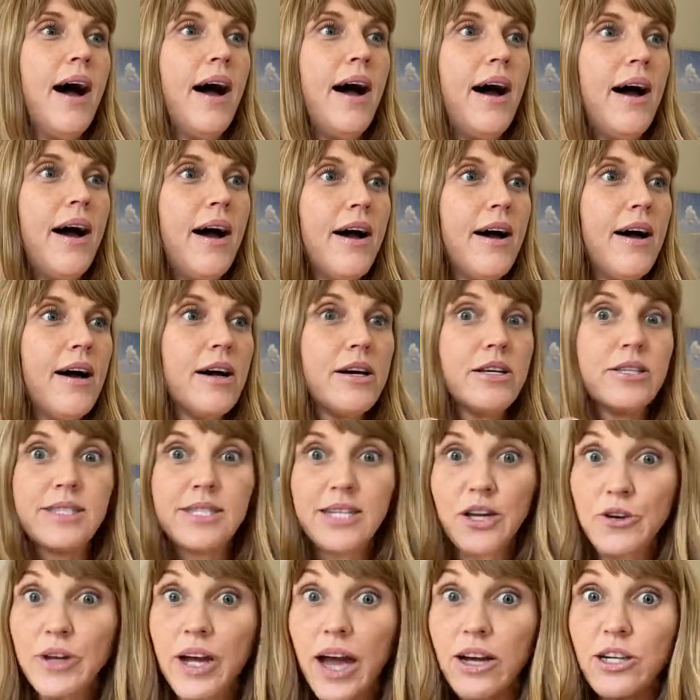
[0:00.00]
uh,
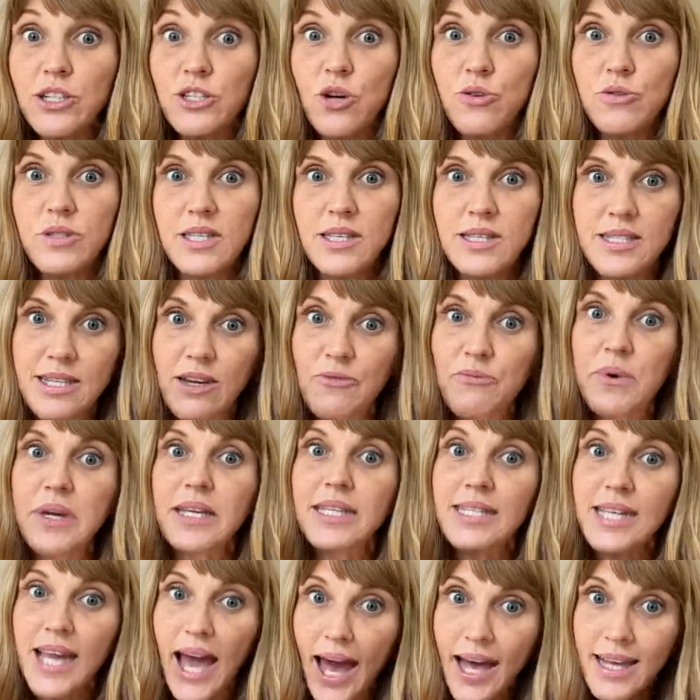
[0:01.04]
stereognosis if we
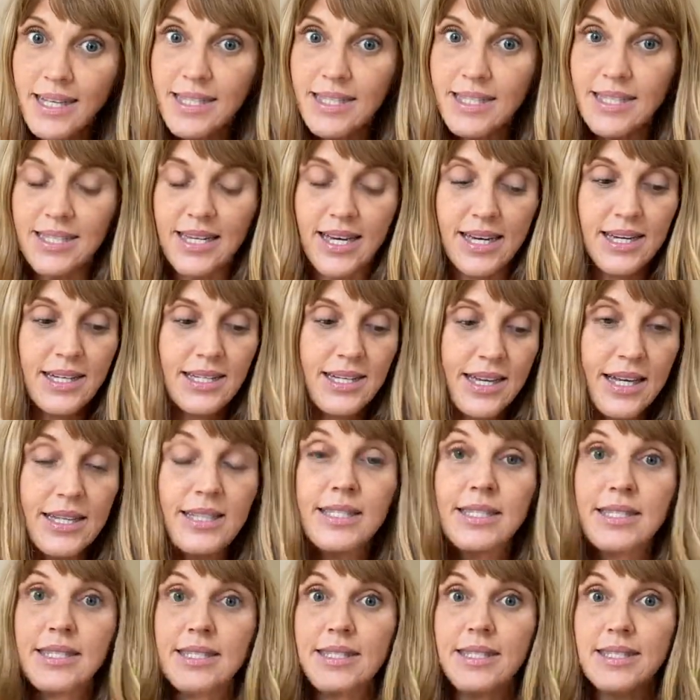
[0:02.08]
test it
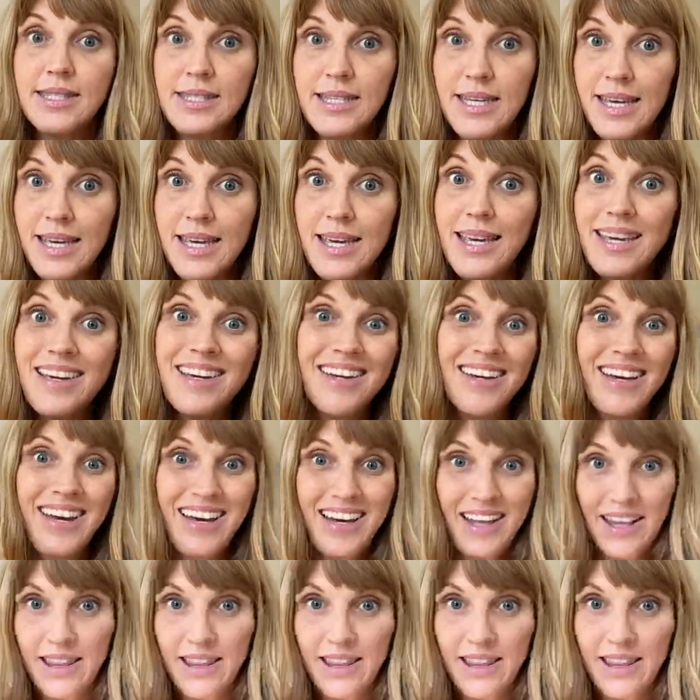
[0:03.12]
and see